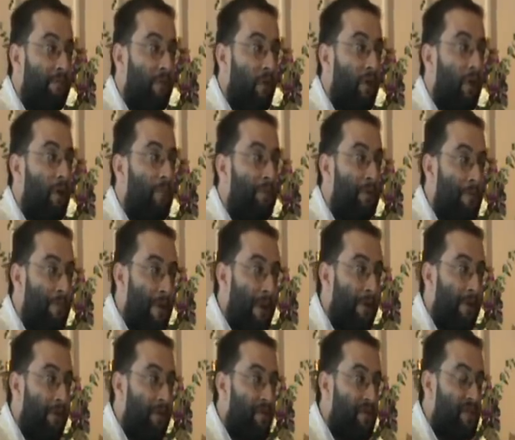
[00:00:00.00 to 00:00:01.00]
We are
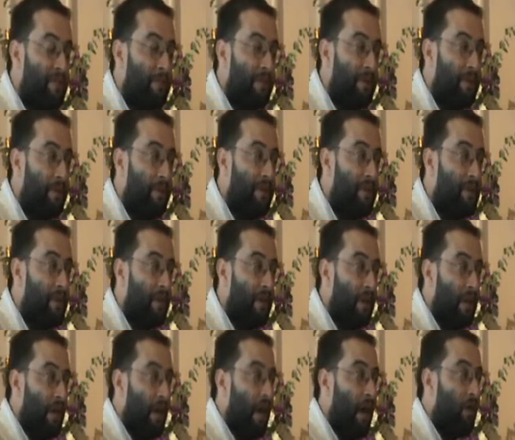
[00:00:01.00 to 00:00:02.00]
preparing a seminary,
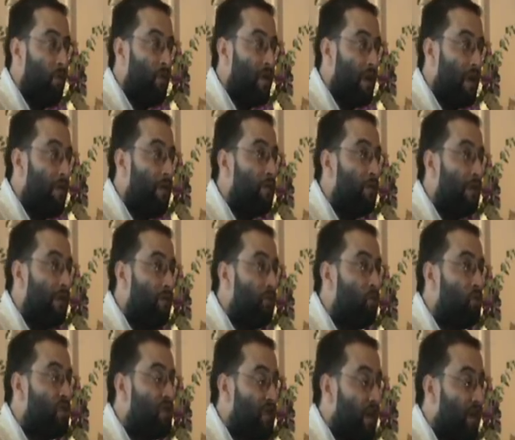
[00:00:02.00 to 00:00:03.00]
and we are going
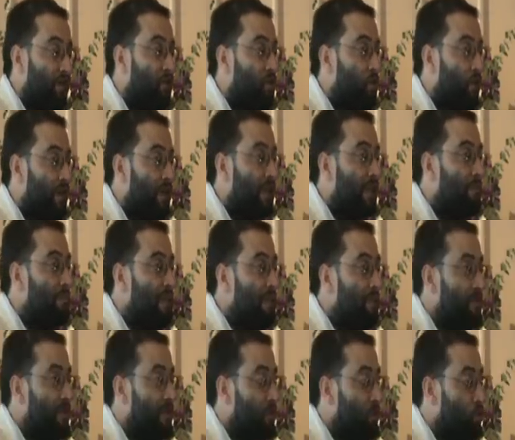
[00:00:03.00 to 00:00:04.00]
to start training
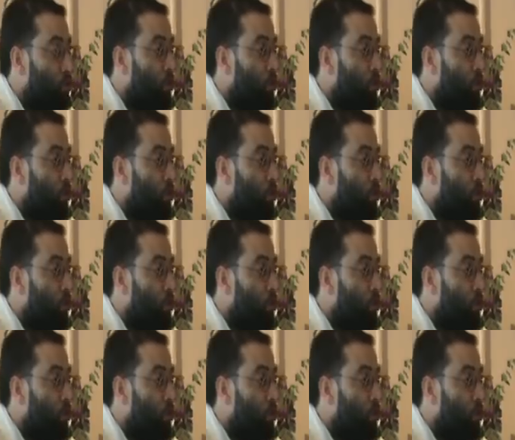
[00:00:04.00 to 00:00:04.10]
immediately.